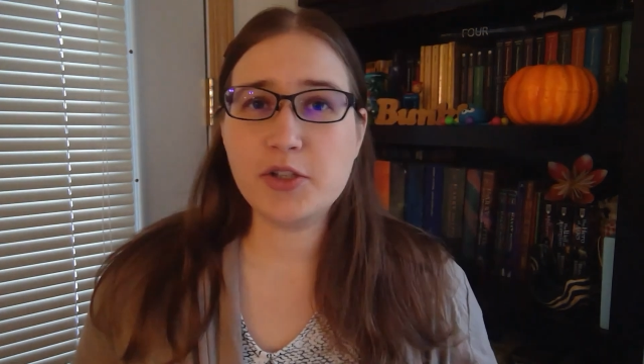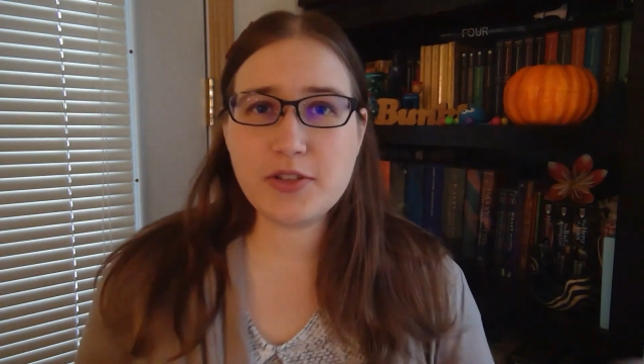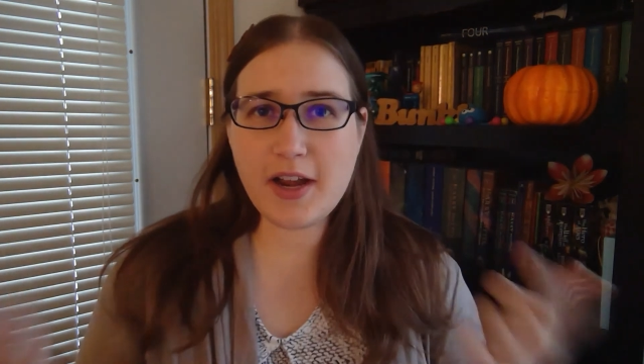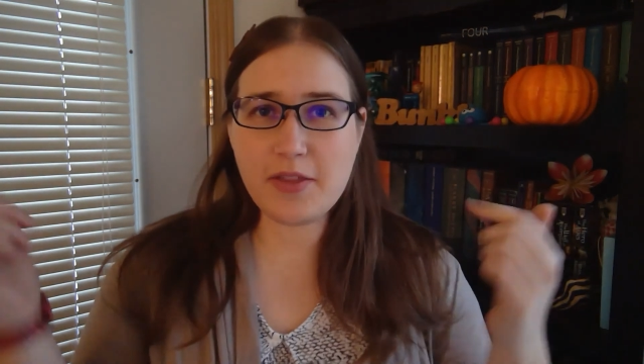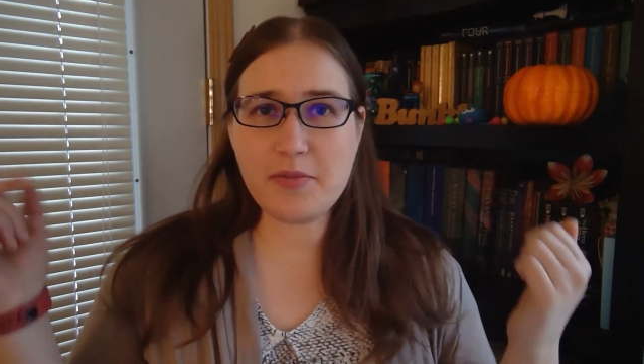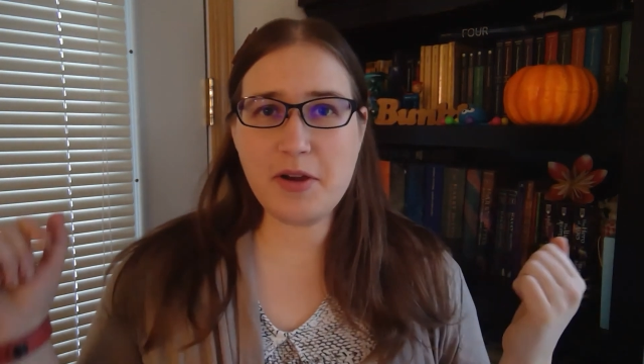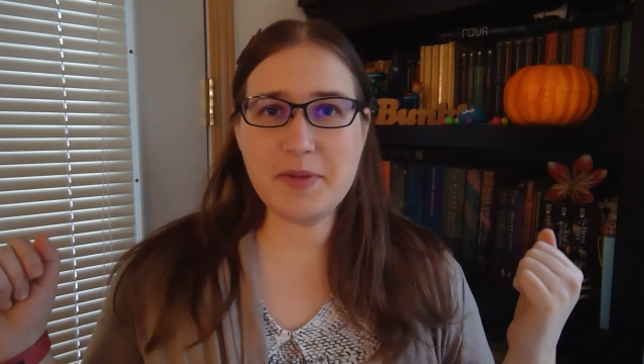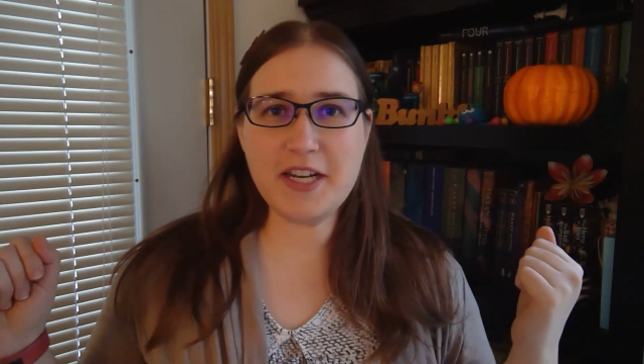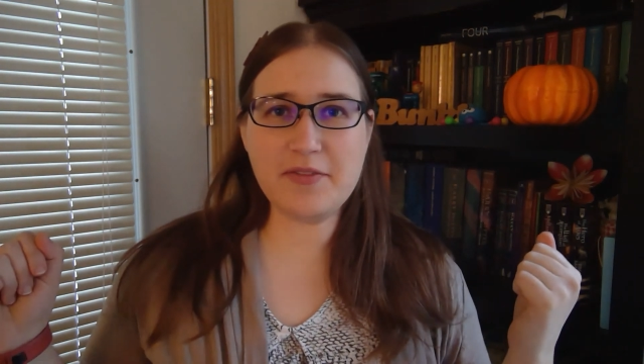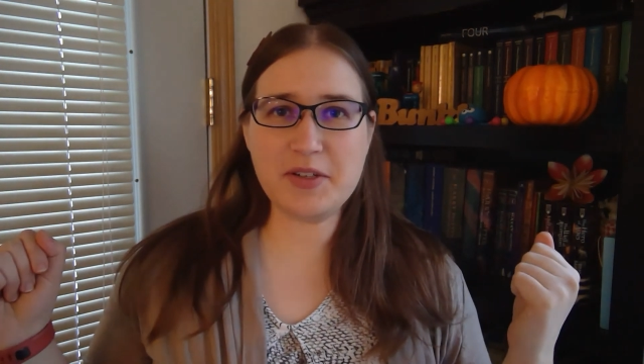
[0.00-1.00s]
So now the
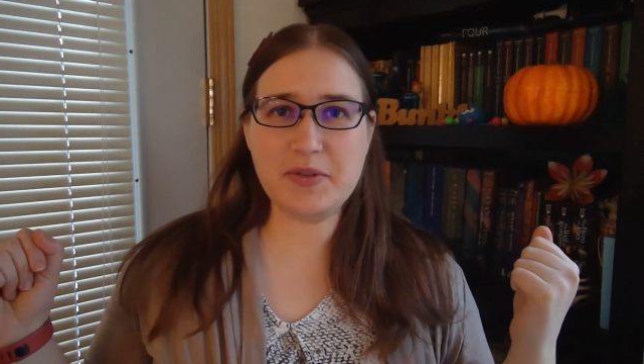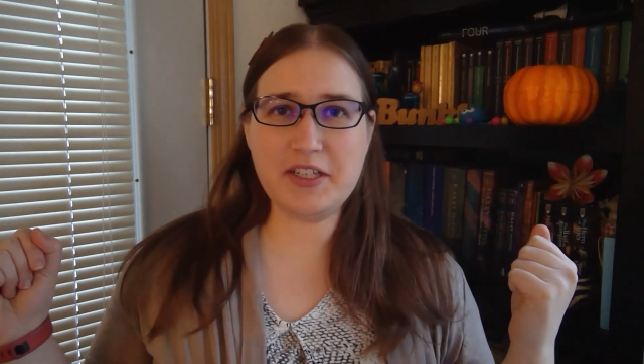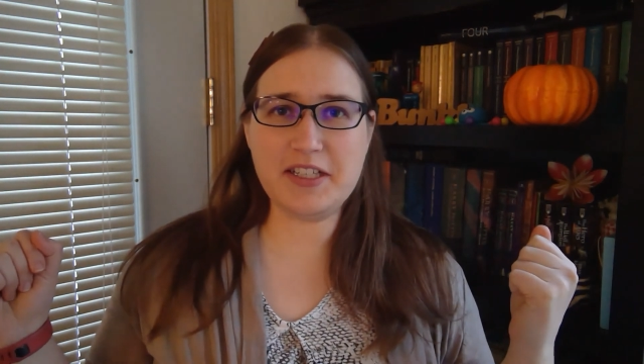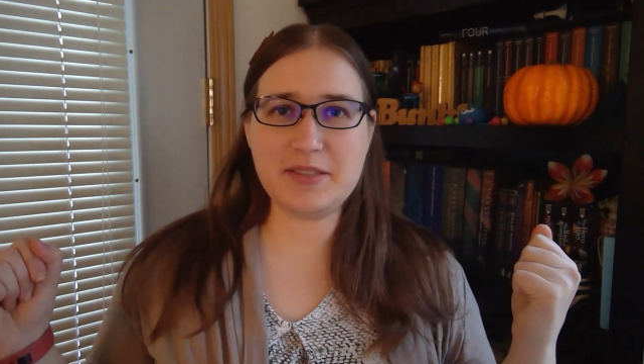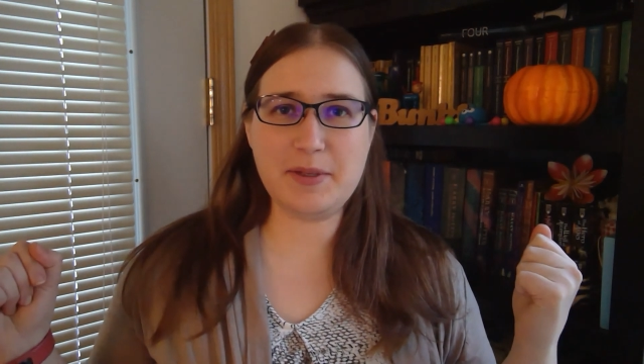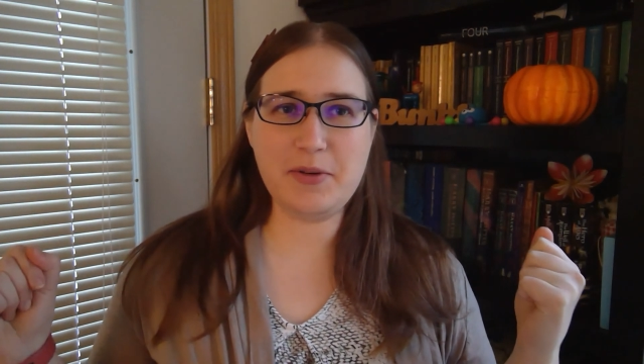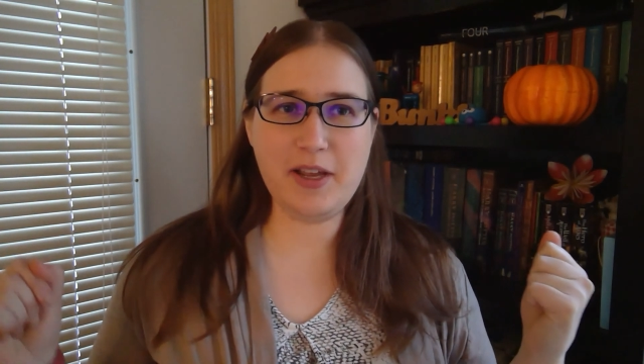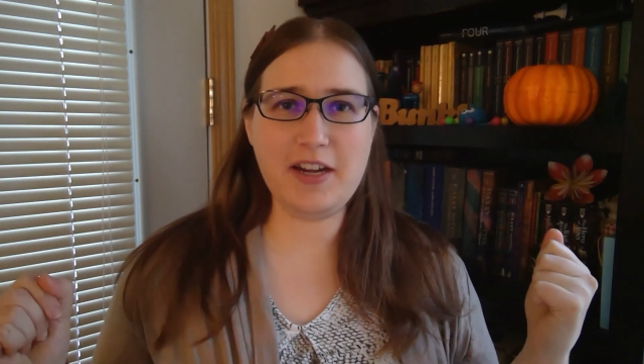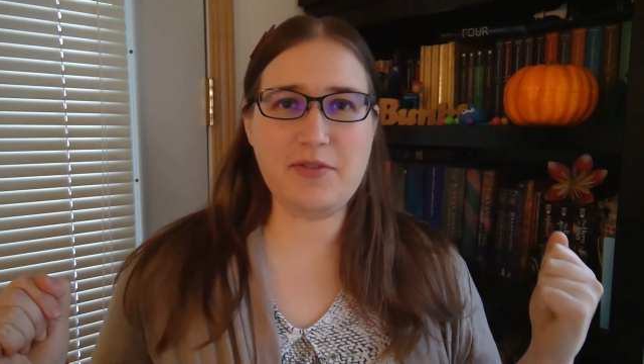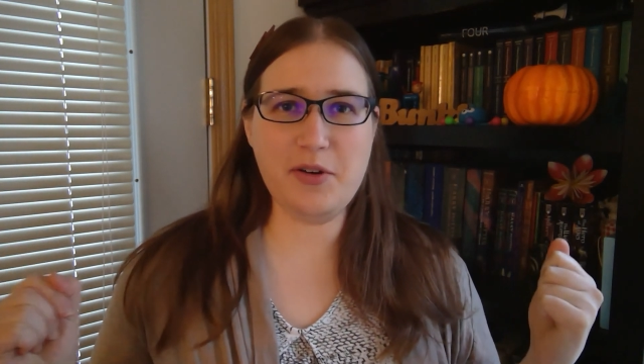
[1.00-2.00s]
moment everyone has been
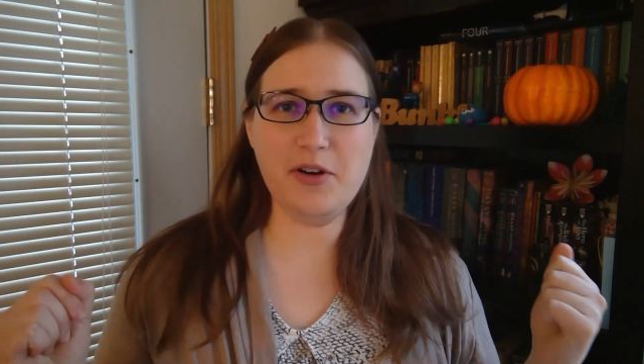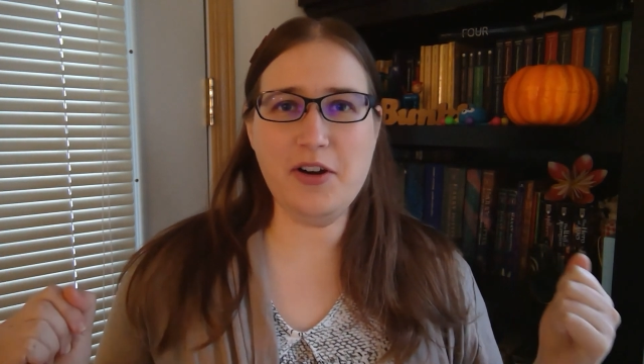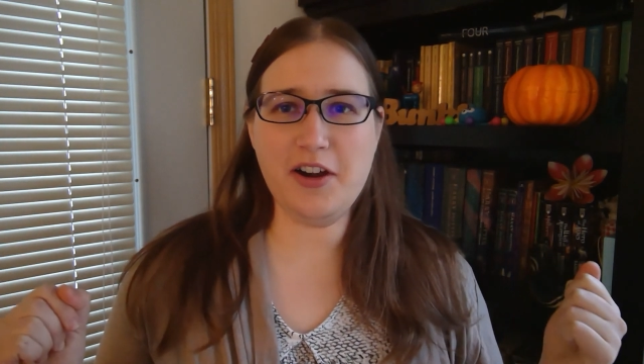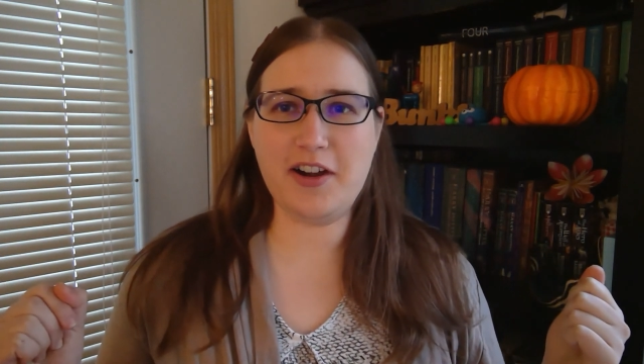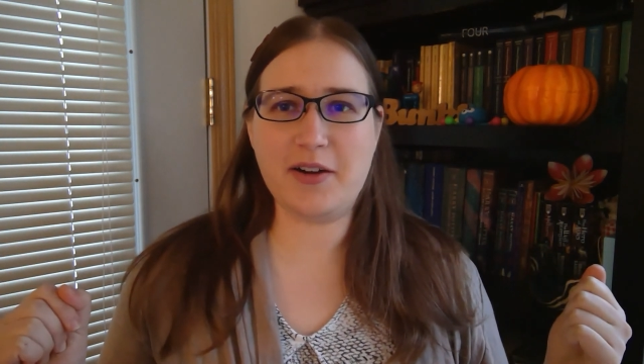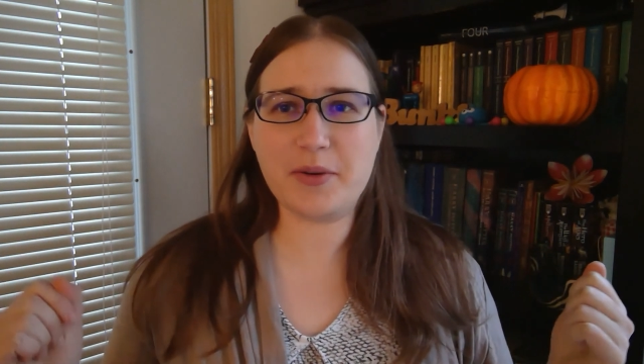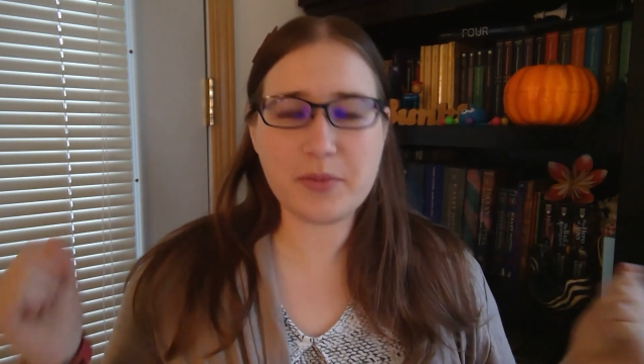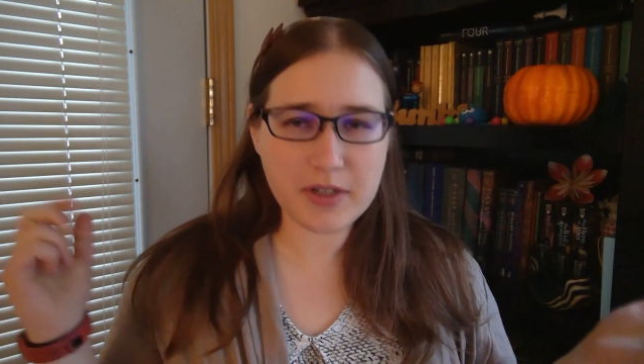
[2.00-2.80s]
waiting for.